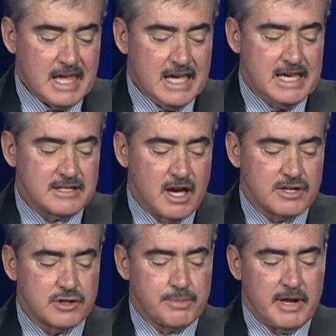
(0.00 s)
He has
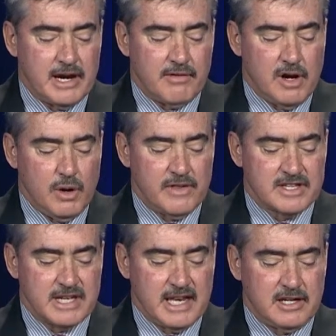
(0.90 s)
also played a role in the
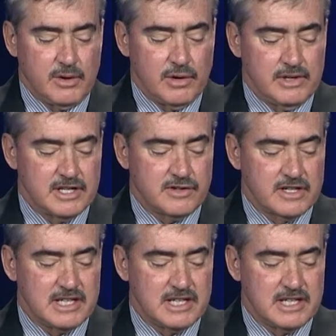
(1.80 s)
San Antonio District's